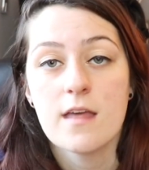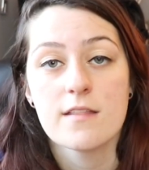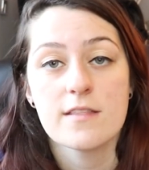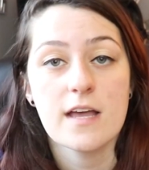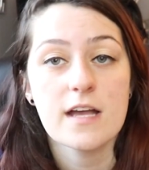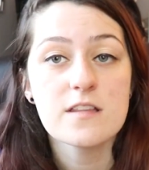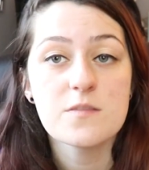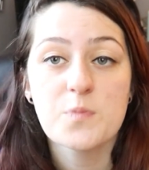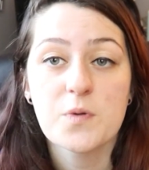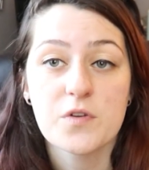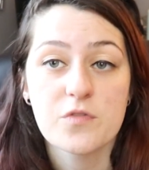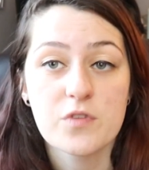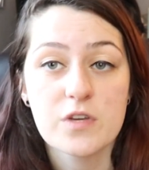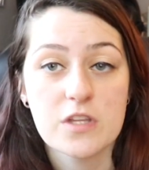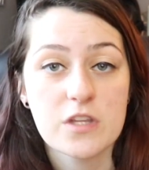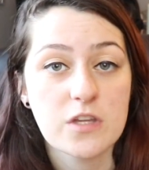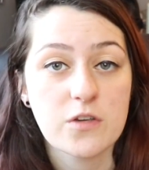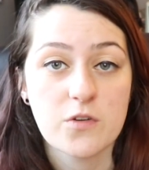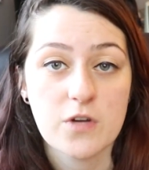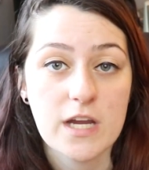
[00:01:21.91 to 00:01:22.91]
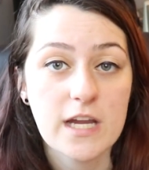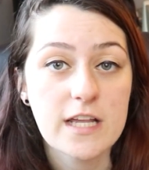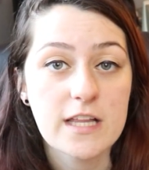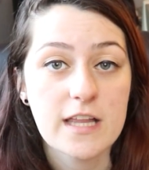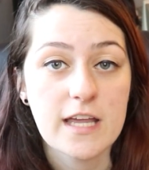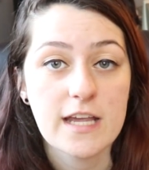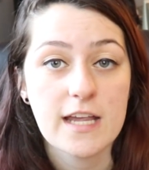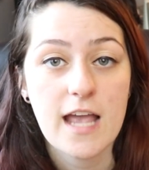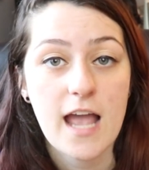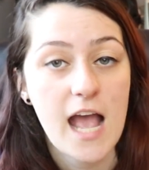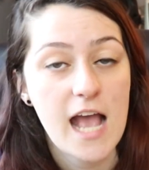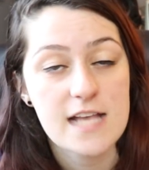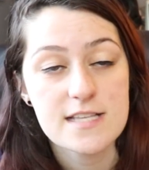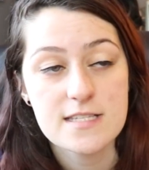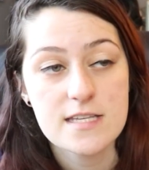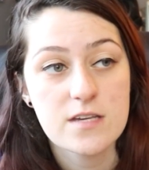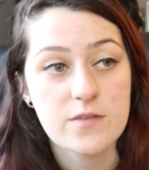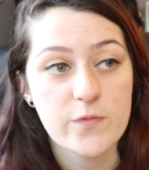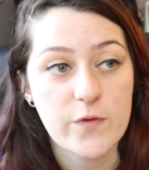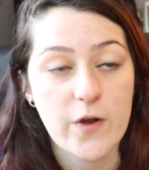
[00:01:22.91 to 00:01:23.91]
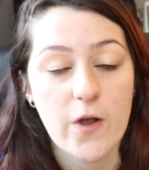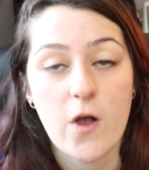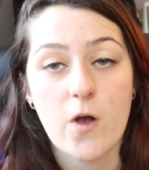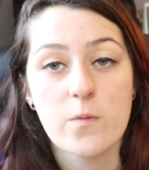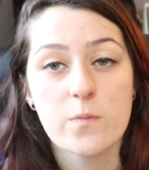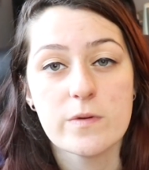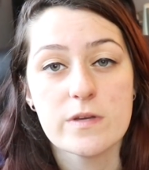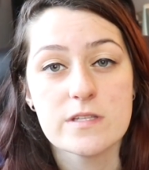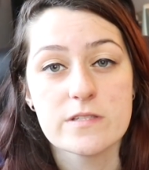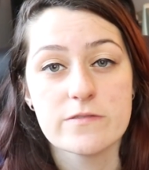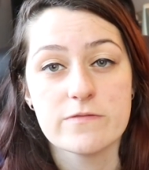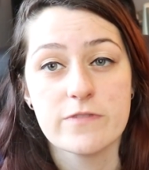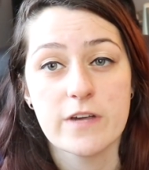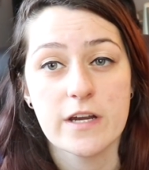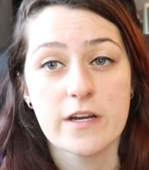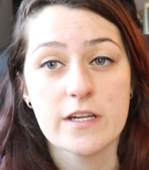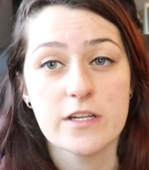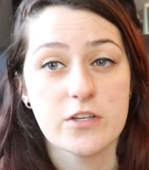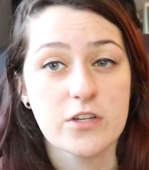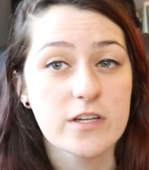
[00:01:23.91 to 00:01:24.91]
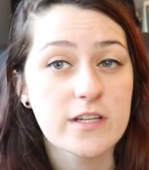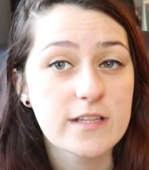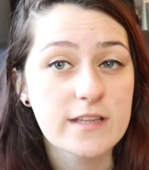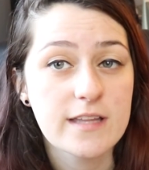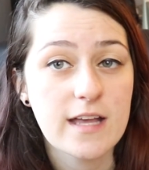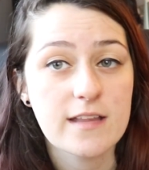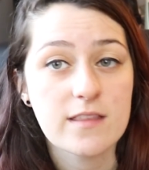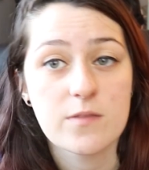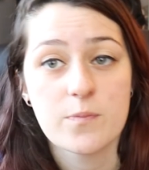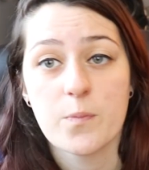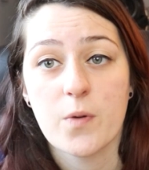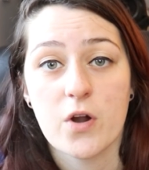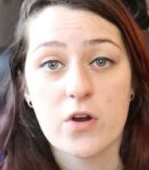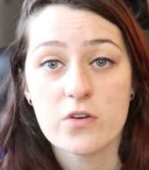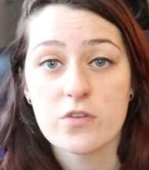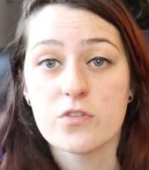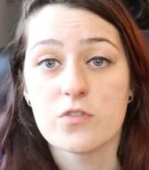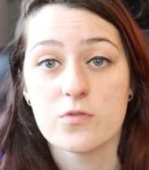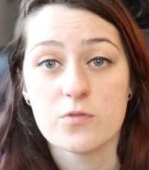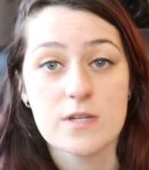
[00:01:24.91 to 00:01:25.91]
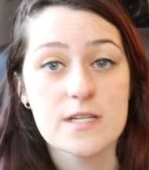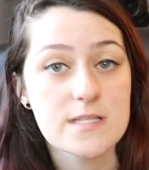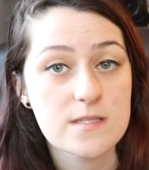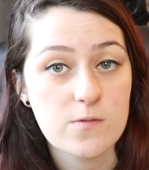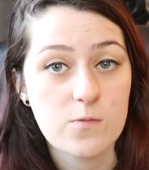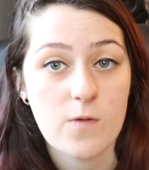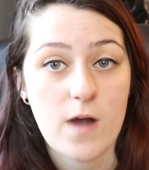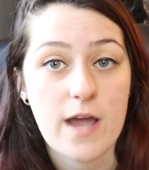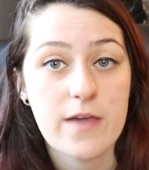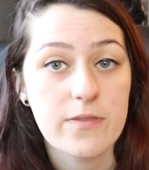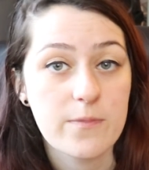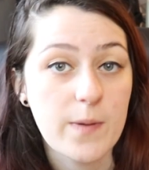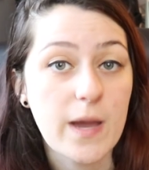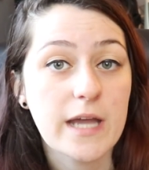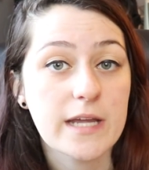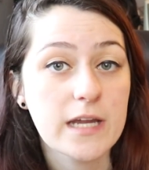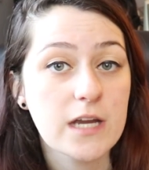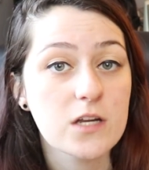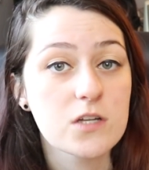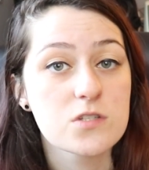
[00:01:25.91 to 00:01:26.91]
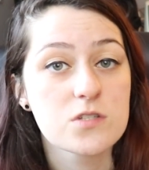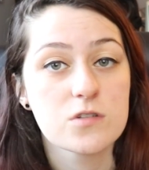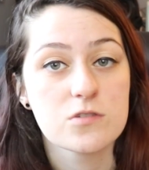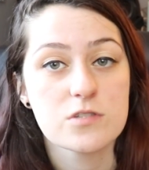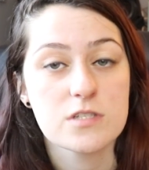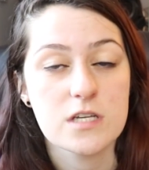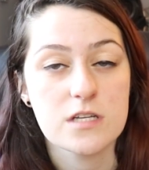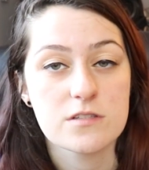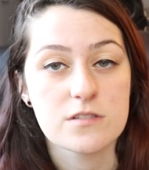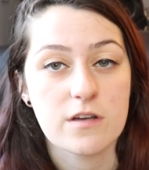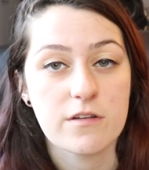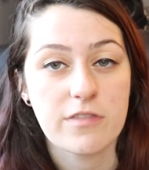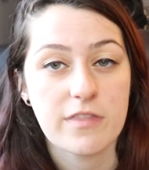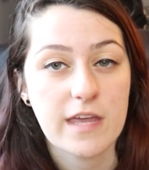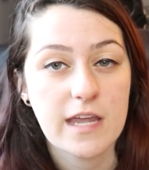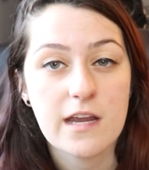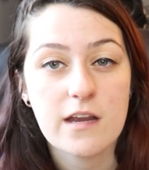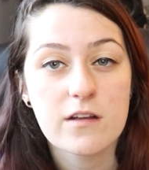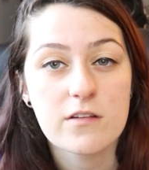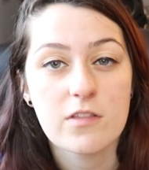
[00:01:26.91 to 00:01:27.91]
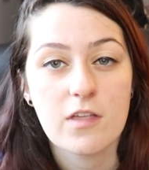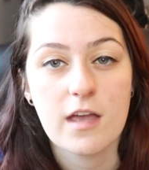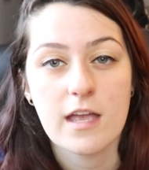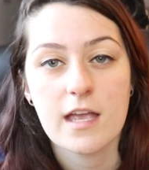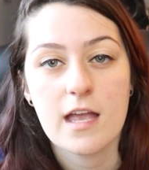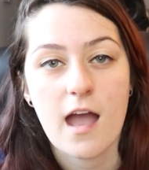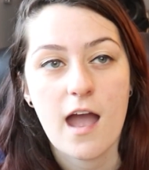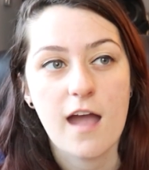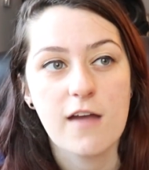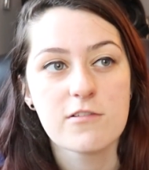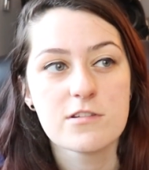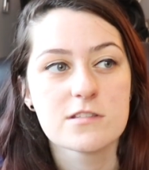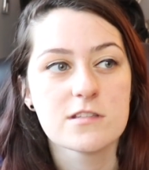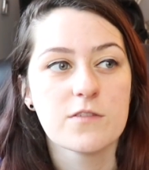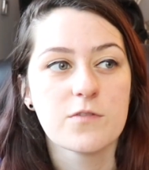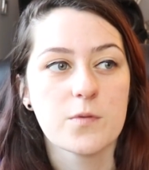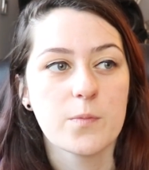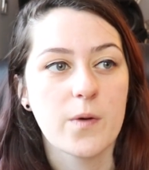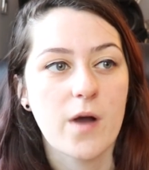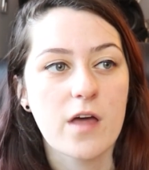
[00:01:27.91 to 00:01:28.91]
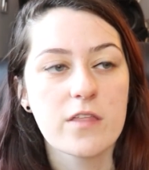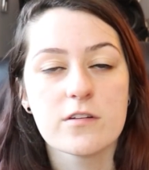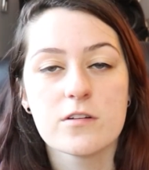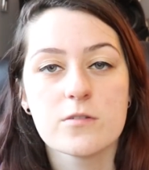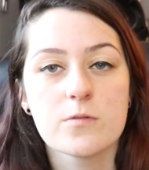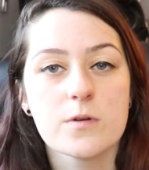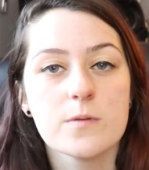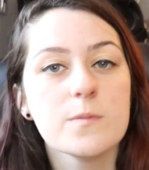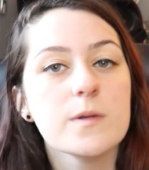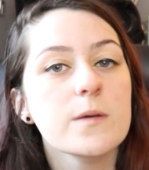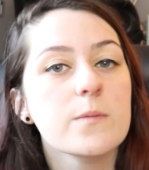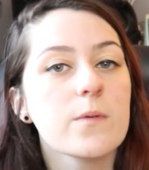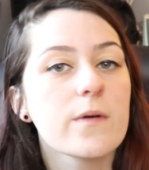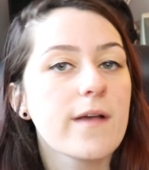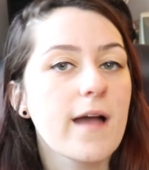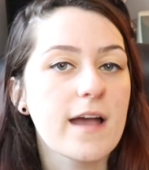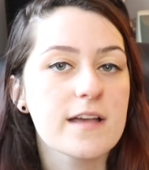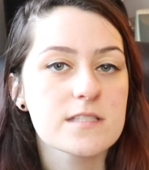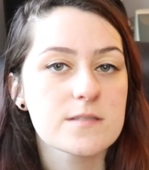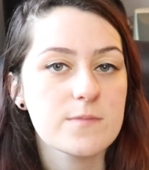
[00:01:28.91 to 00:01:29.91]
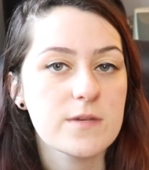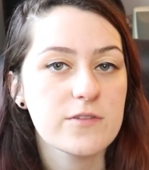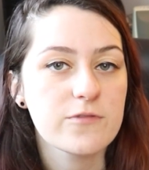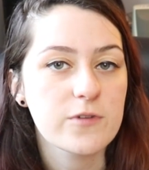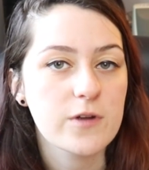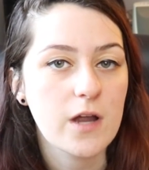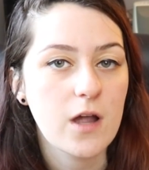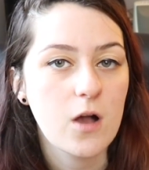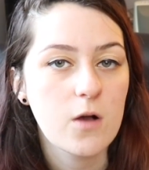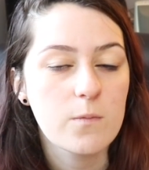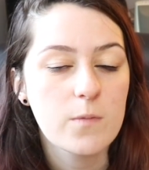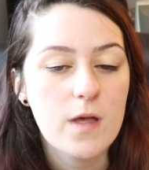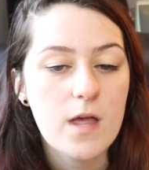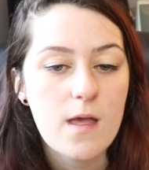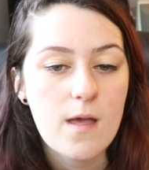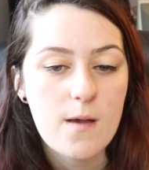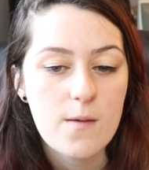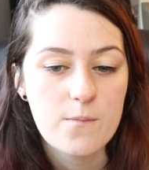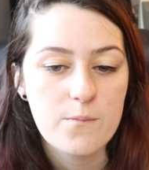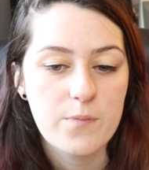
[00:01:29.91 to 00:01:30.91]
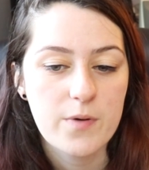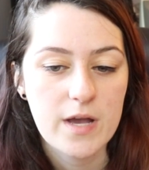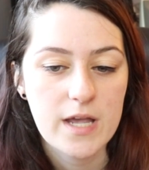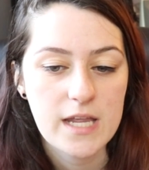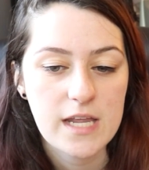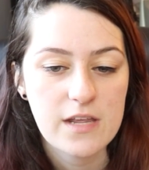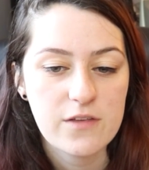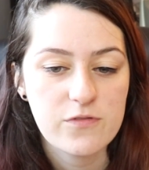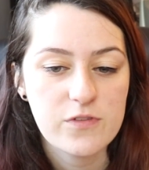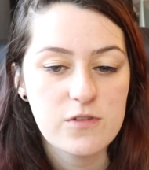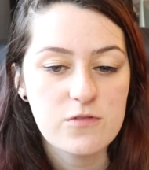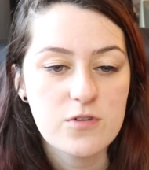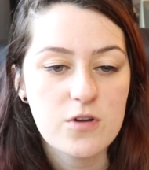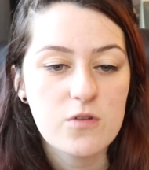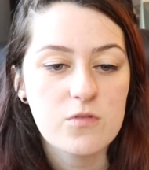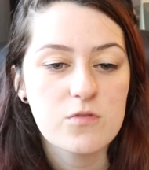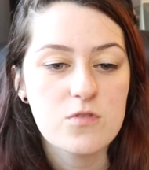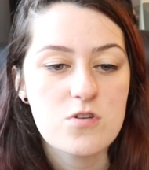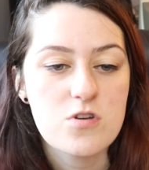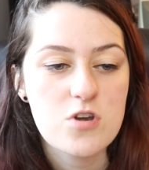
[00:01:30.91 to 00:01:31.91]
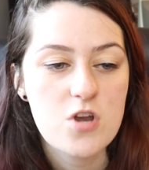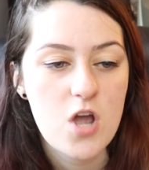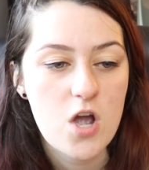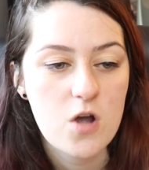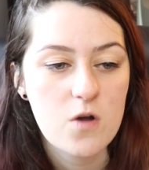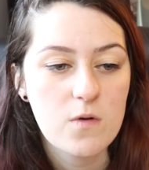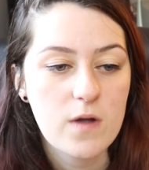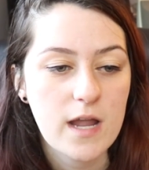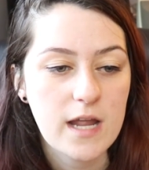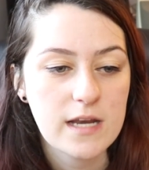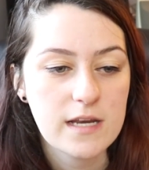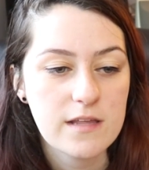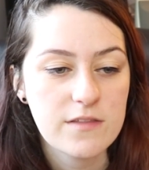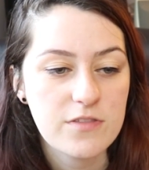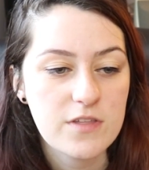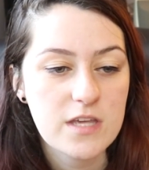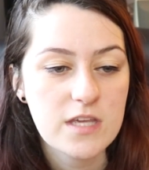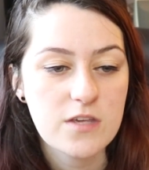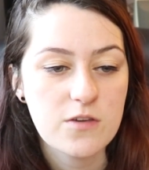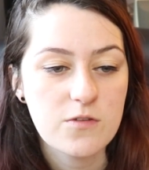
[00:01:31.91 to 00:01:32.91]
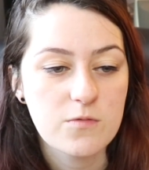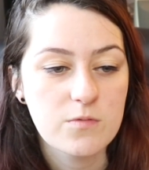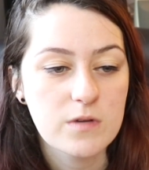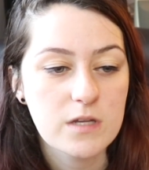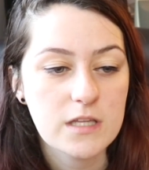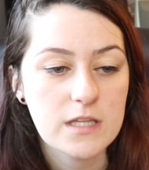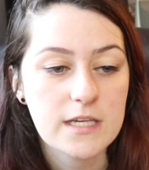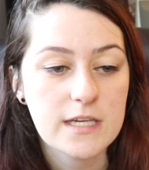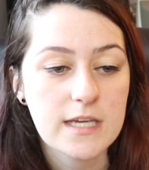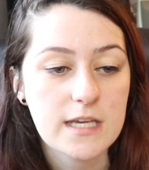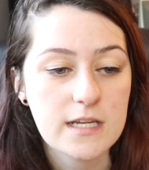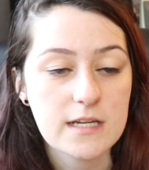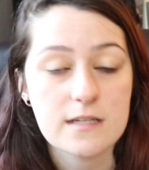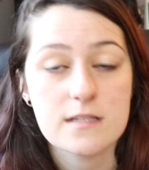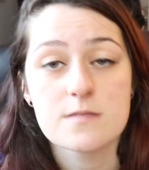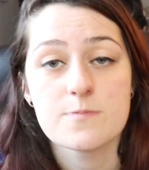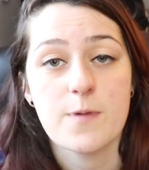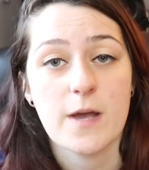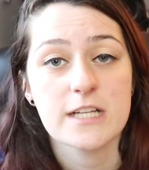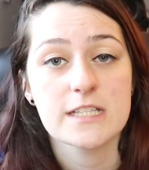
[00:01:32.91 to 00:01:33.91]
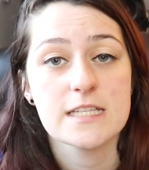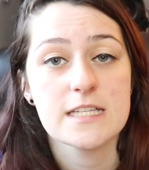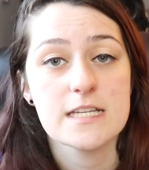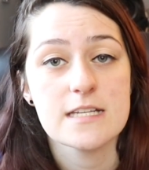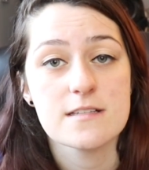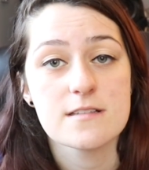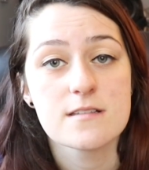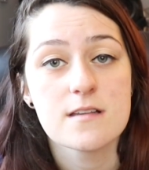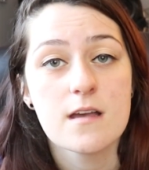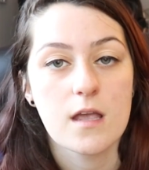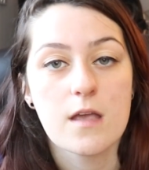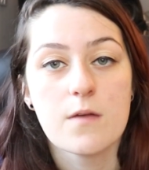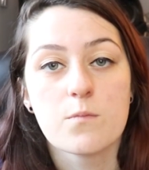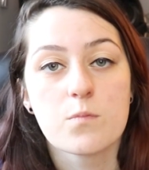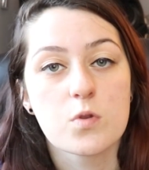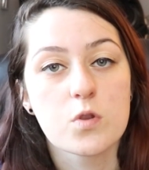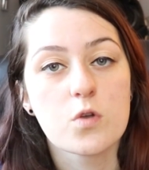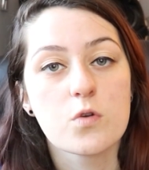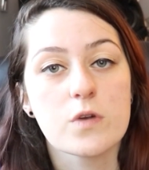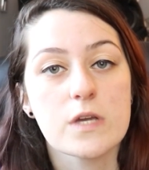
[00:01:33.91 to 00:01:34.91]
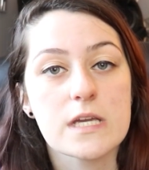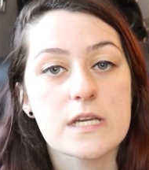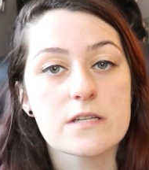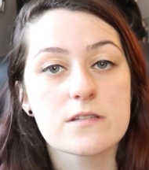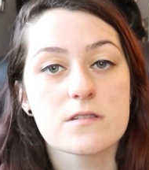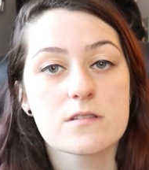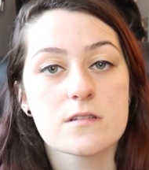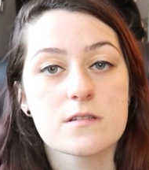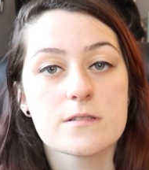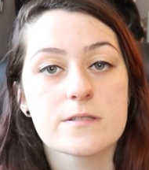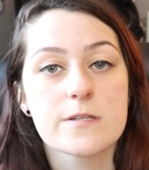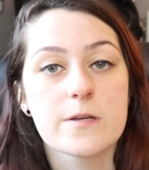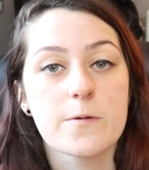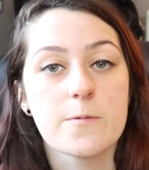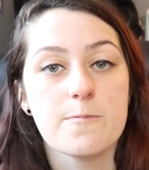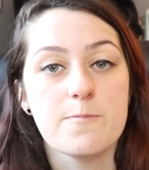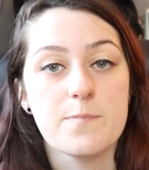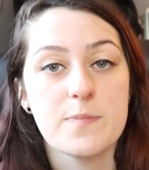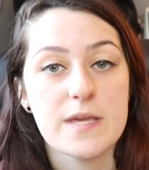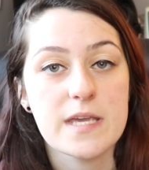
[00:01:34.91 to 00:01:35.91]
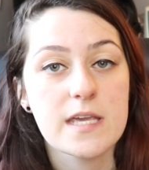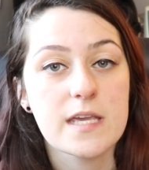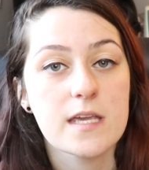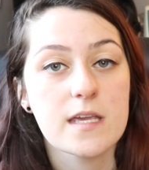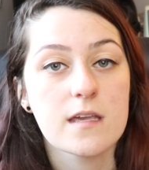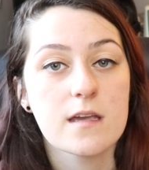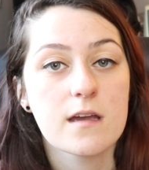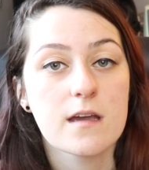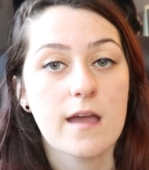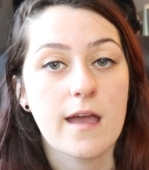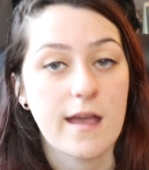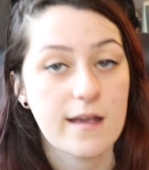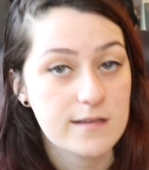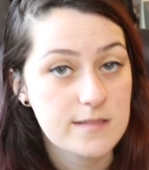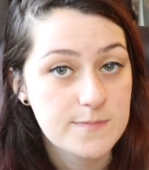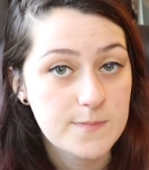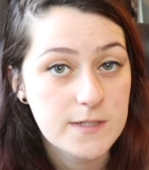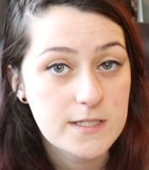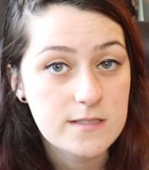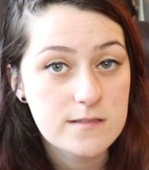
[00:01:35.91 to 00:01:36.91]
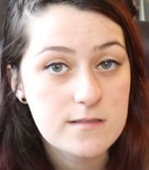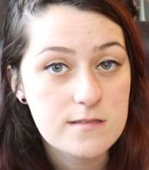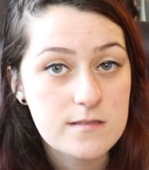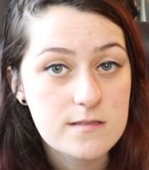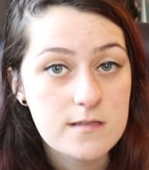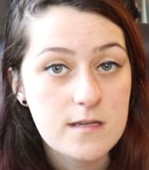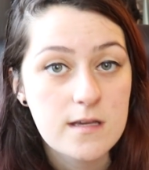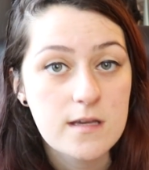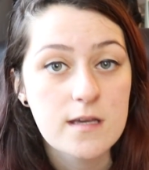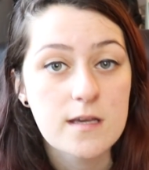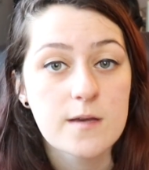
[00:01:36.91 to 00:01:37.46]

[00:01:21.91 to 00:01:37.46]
That's perfectly great. Like, asking for help is very good. That's part of the reason why the pet care associates are there. Like, I was never bothered when people asked me for help, but if you don't know anything, you really can't expect these employees to be experts.